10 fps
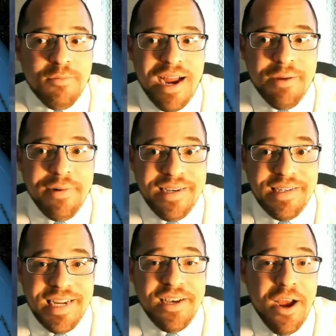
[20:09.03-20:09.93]
why we
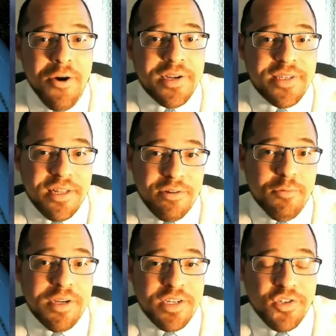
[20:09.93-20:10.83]
did notice that there
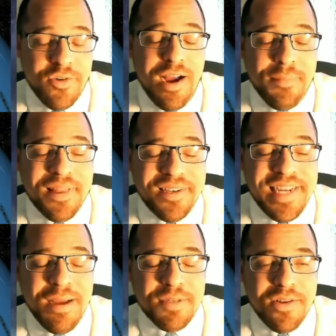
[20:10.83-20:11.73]
was a drop in the
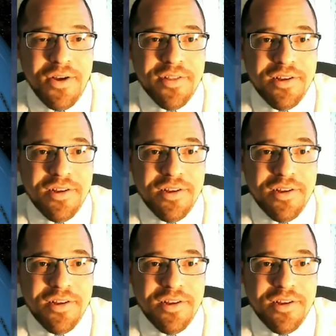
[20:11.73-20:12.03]
temps along the